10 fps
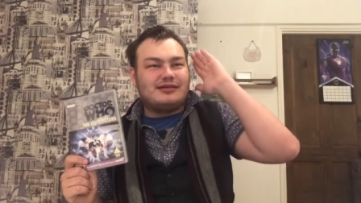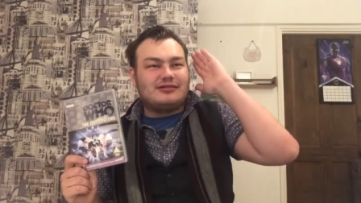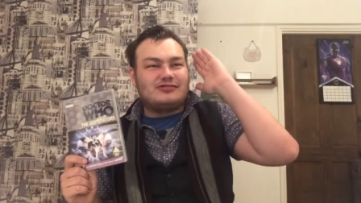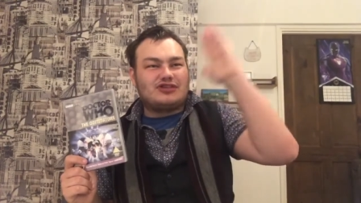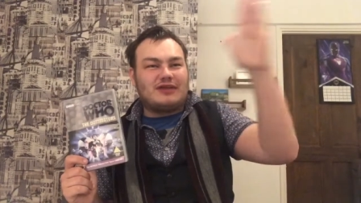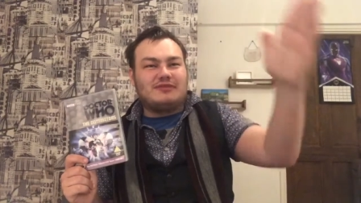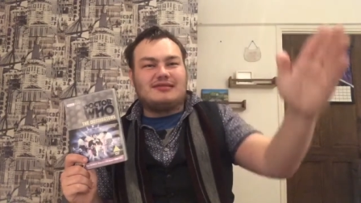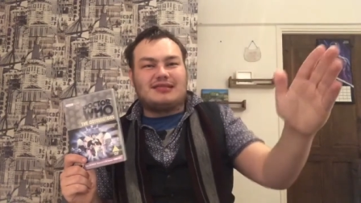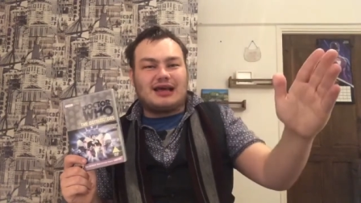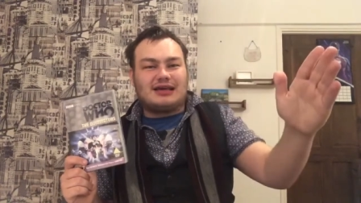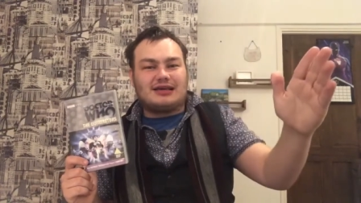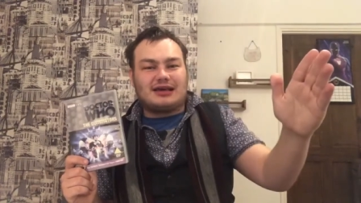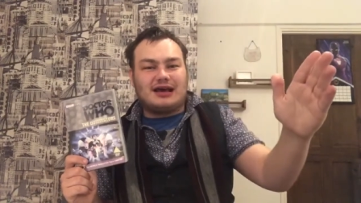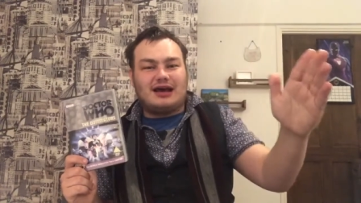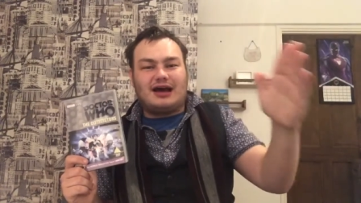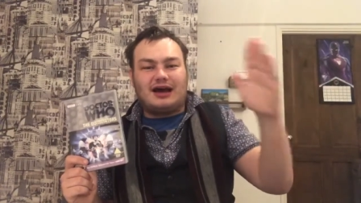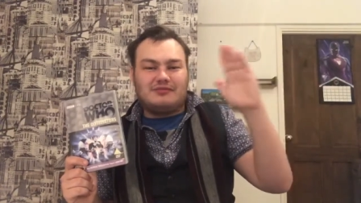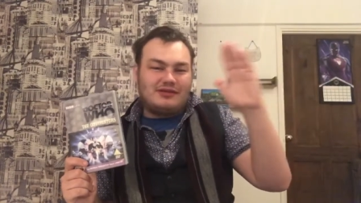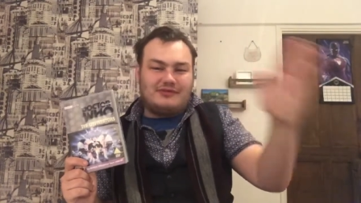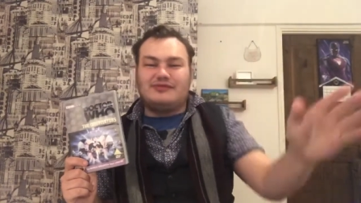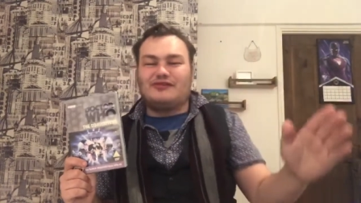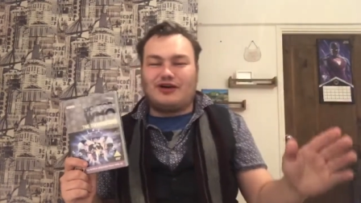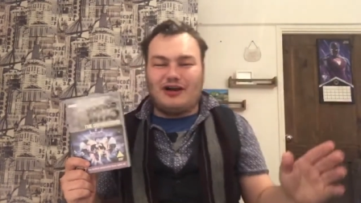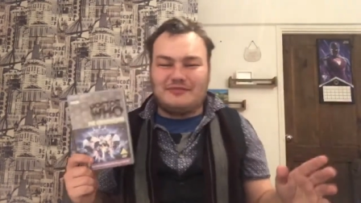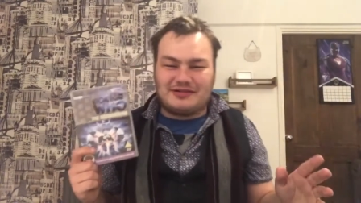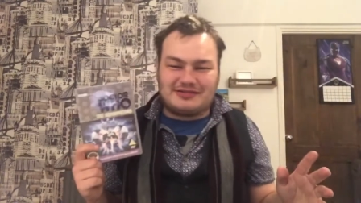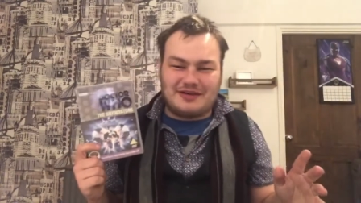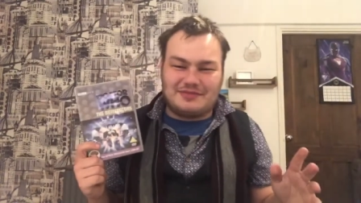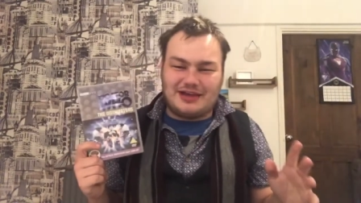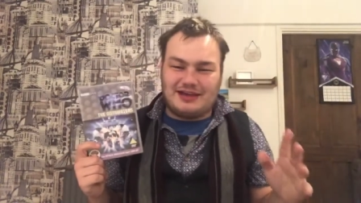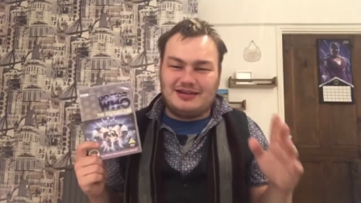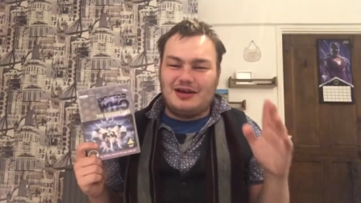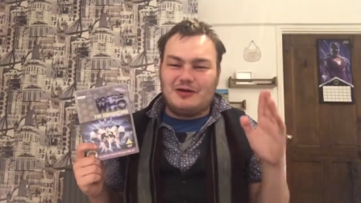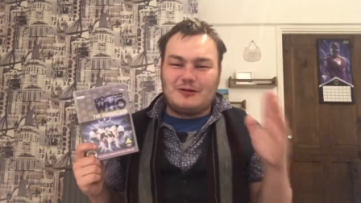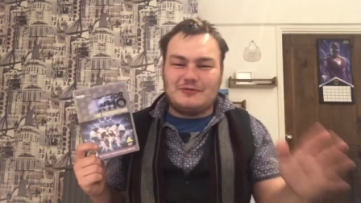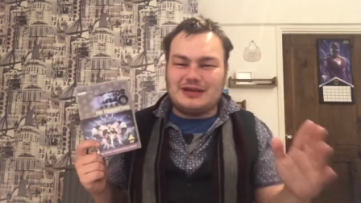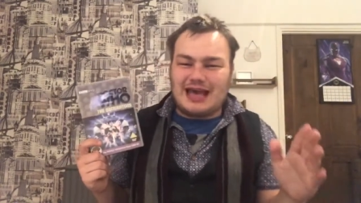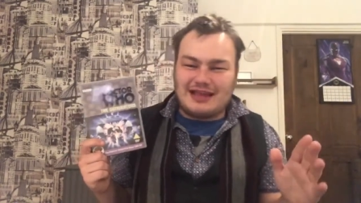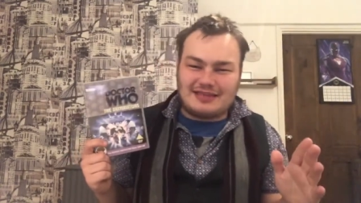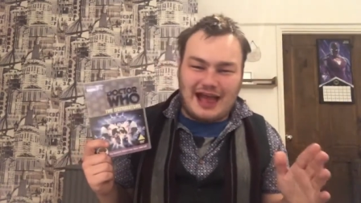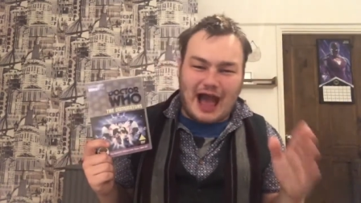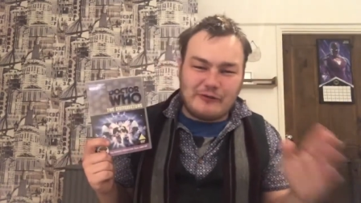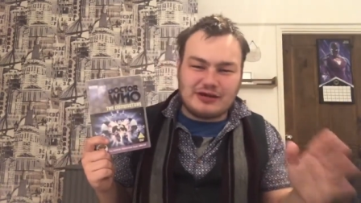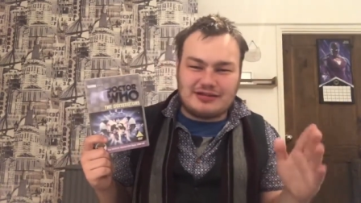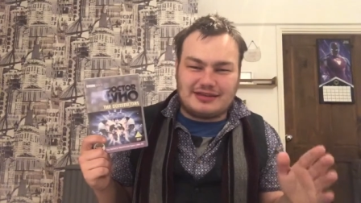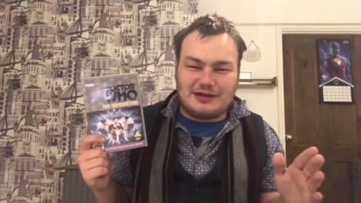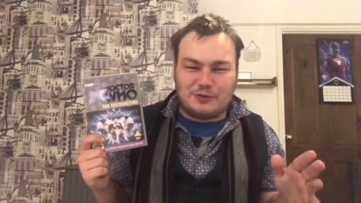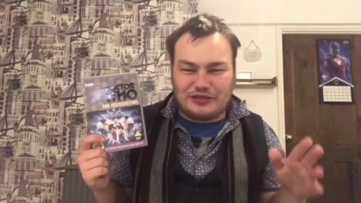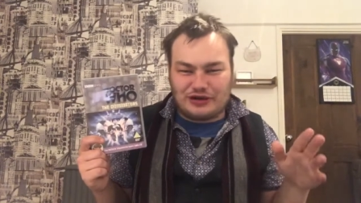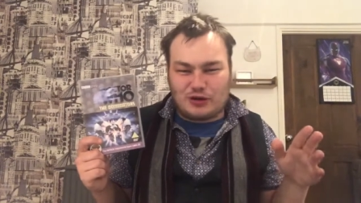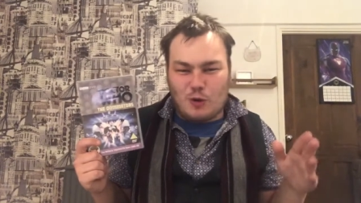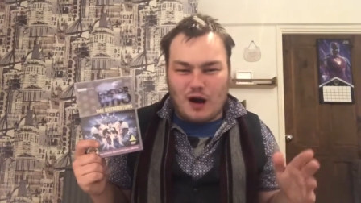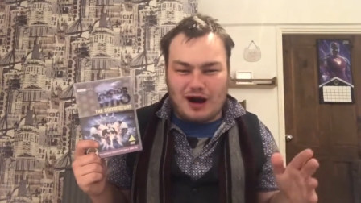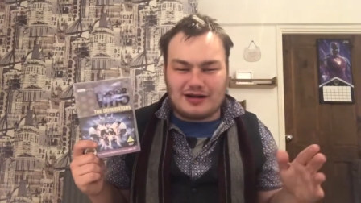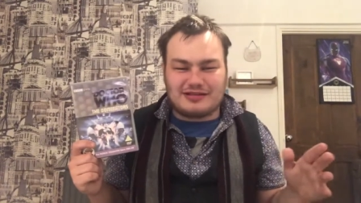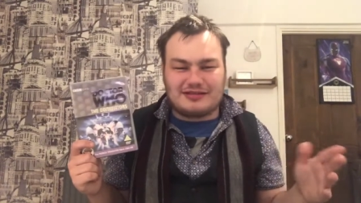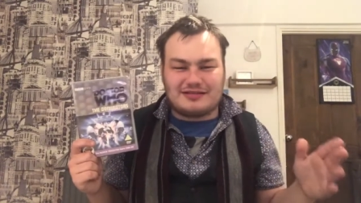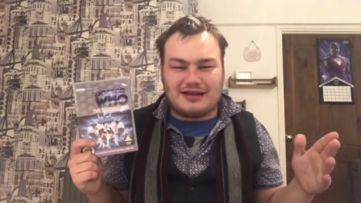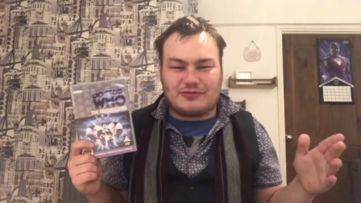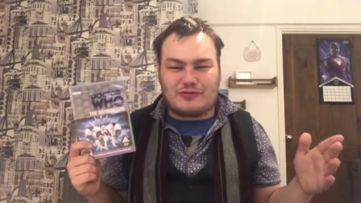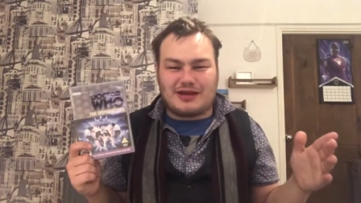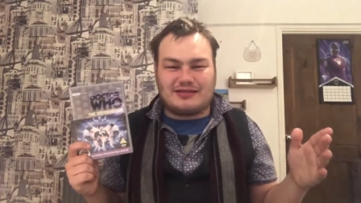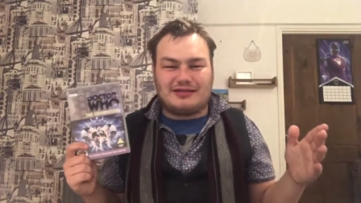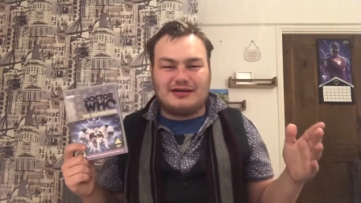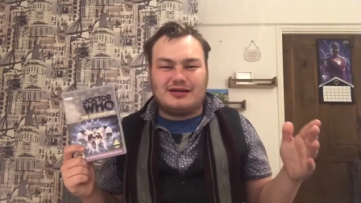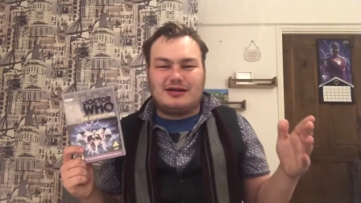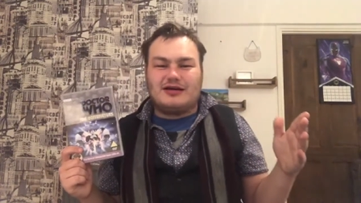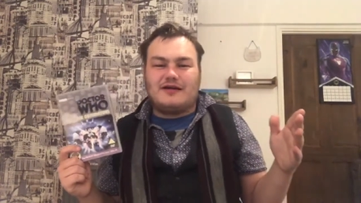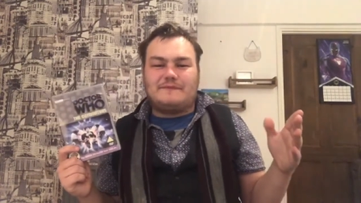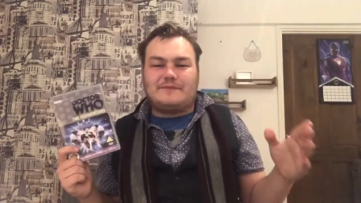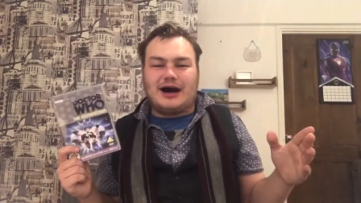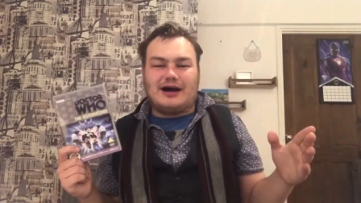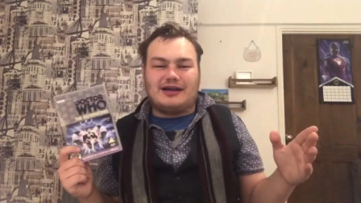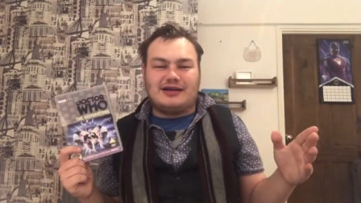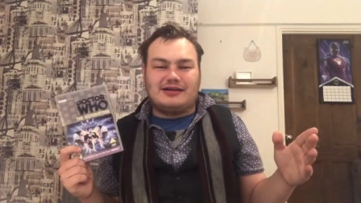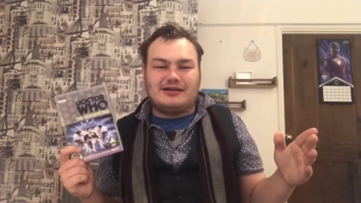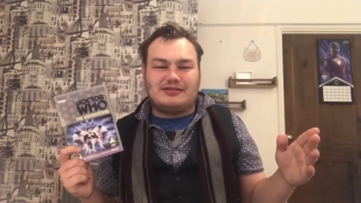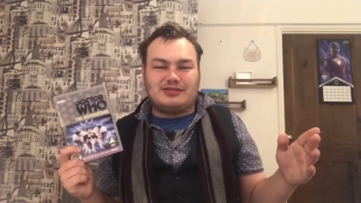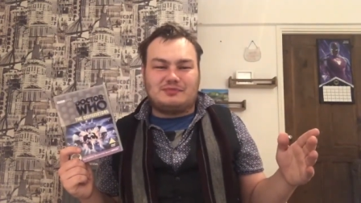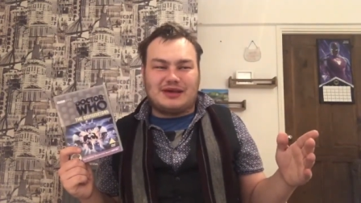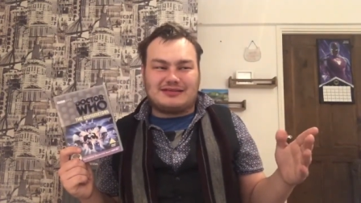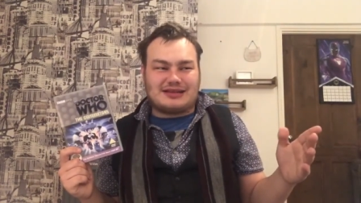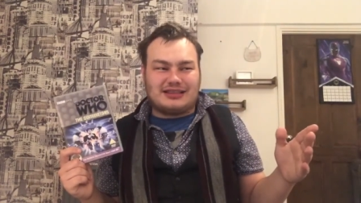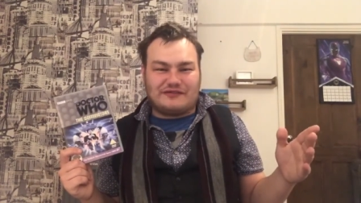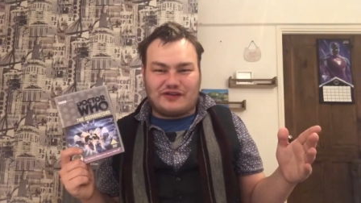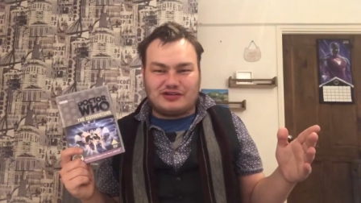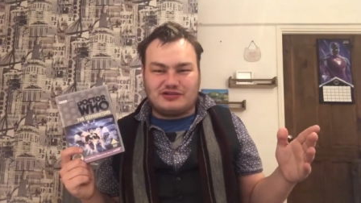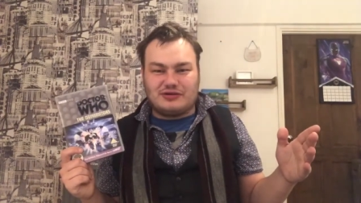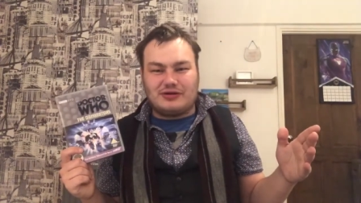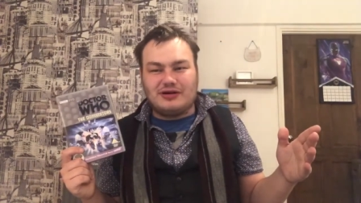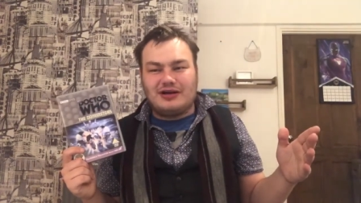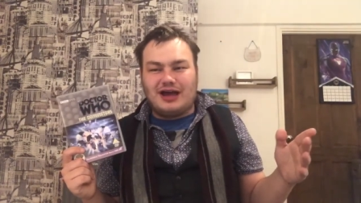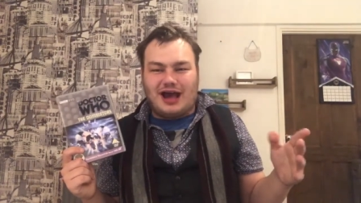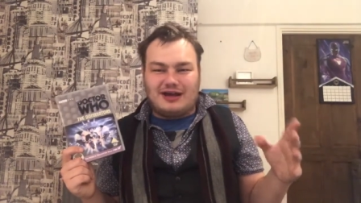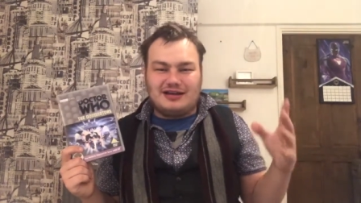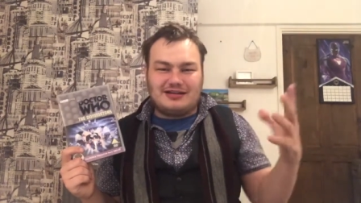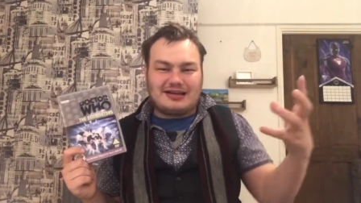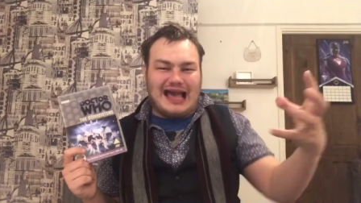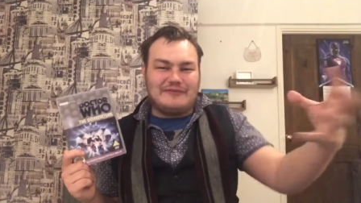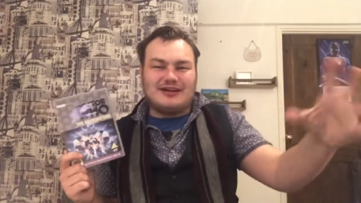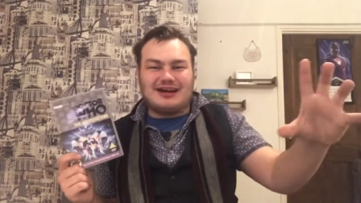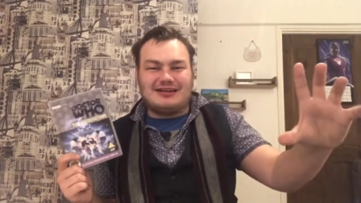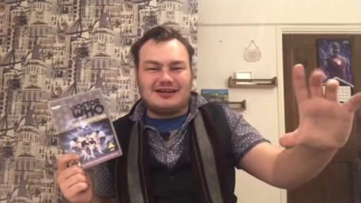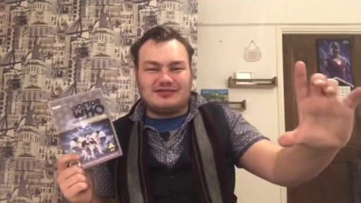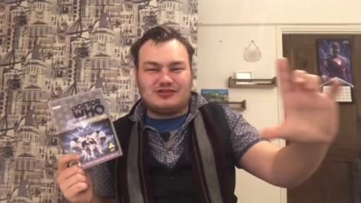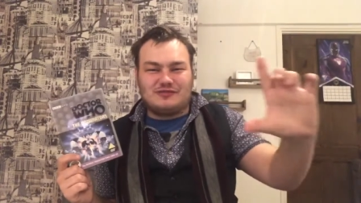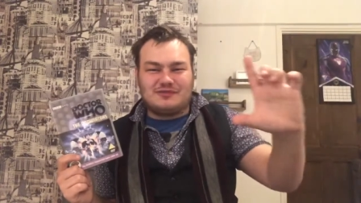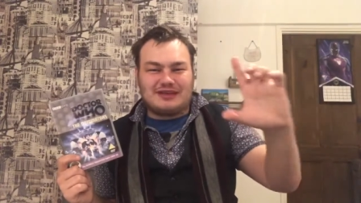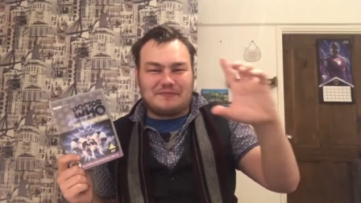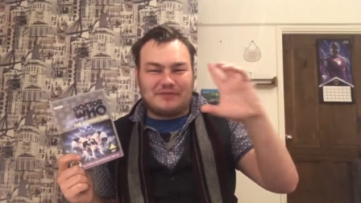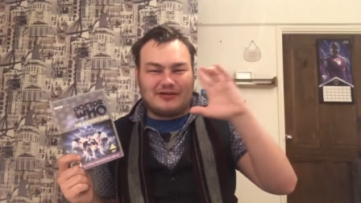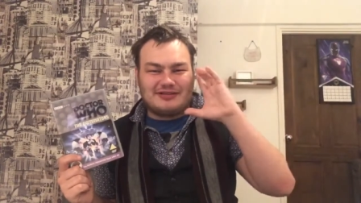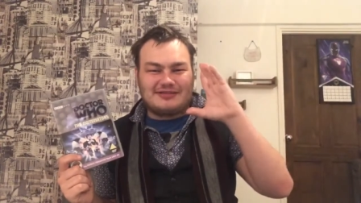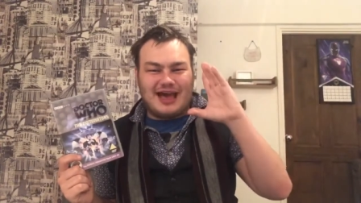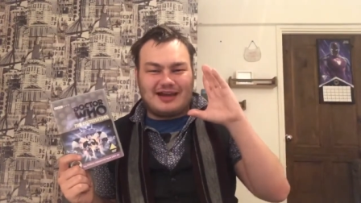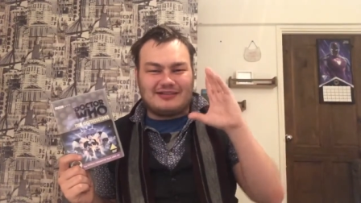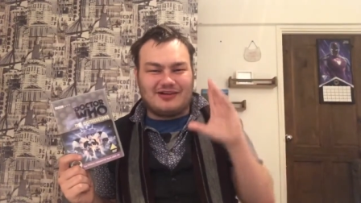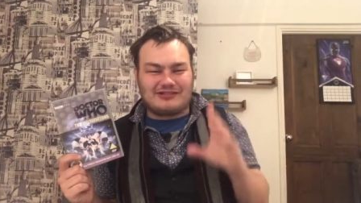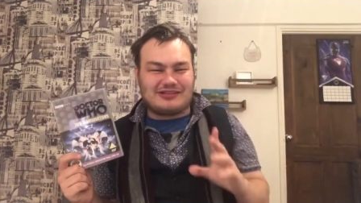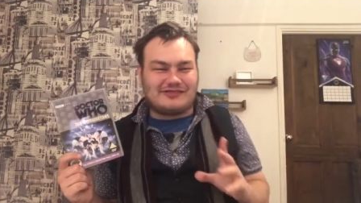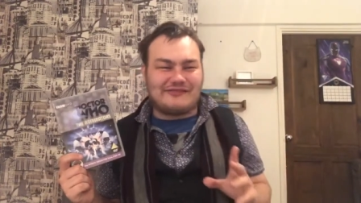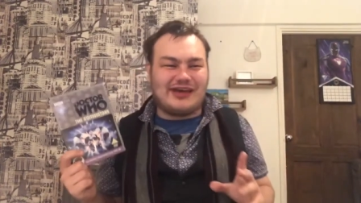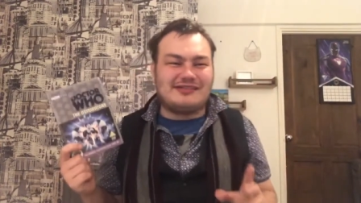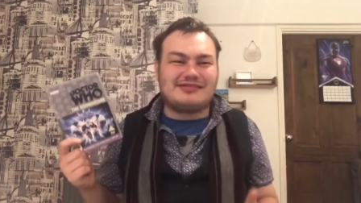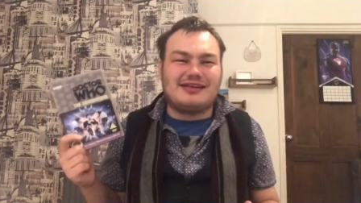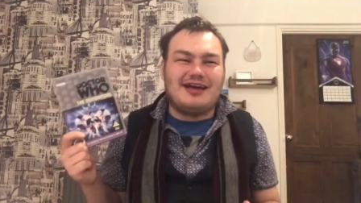Jamie's like, you've forgotten about something. When we get there, how are we going to deal with the quark that's like right by basically the front door? And then the camera kind of like zooms up on the Second Doctor's face,